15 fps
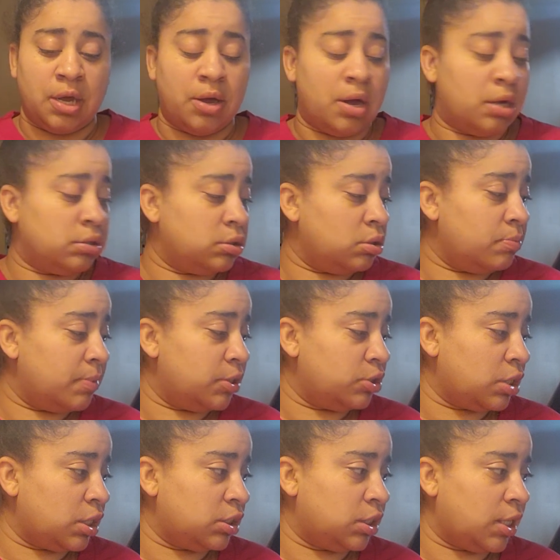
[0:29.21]
I also make
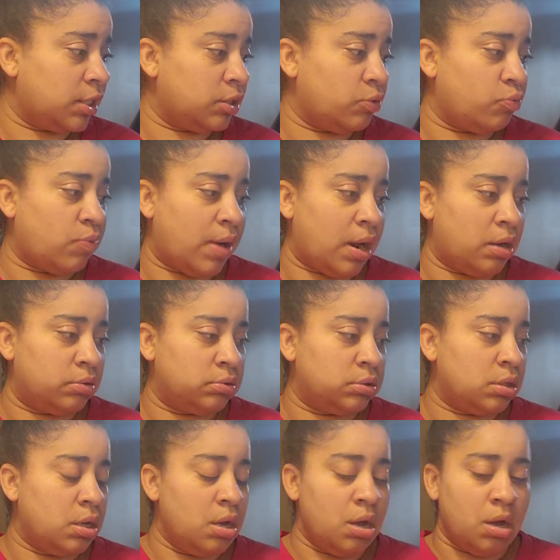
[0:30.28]
sure I check the route.
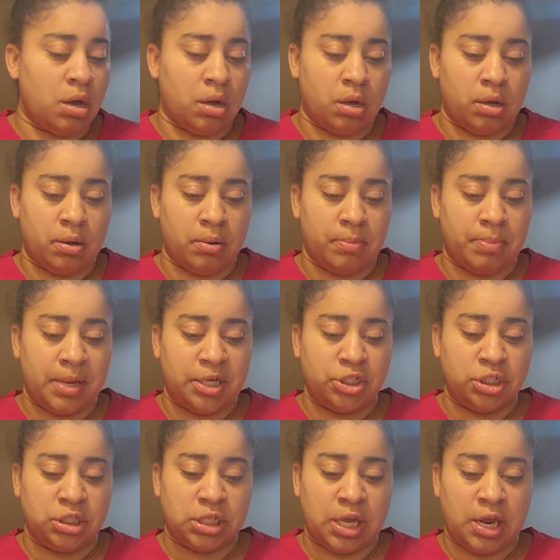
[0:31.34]

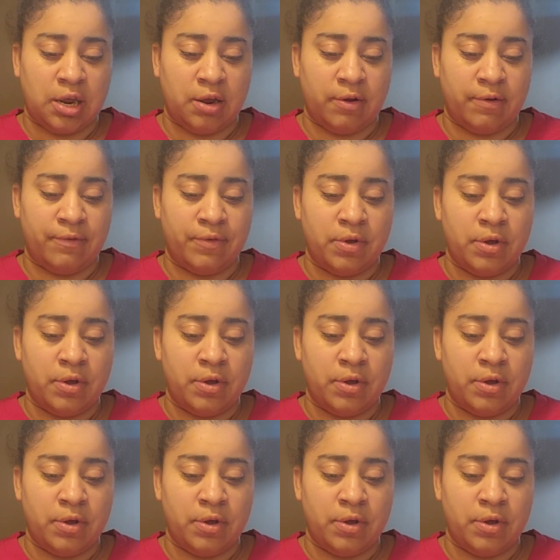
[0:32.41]
Patients have